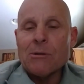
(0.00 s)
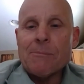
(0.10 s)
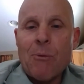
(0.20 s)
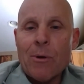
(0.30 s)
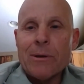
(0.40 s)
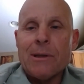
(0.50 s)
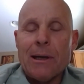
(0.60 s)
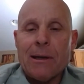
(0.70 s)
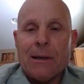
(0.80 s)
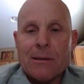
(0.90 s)
important
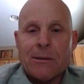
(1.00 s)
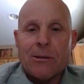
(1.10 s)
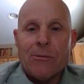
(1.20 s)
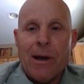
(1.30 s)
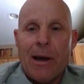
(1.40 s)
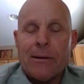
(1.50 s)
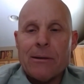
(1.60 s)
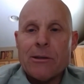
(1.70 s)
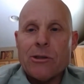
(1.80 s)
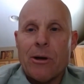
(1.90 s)
thing is to
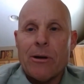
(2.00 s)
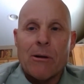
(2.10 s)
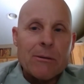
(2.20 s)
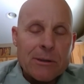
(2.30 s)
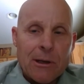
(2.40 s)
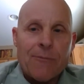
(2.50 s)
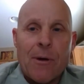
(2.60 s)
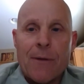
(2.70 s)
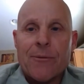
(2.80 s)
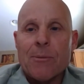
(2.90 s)
not shut yourself
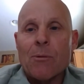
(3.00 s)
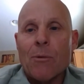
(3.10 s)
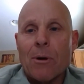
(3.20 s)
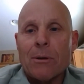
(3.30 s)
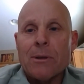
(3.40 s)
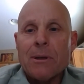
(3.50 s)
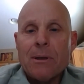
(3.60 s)
off from the world.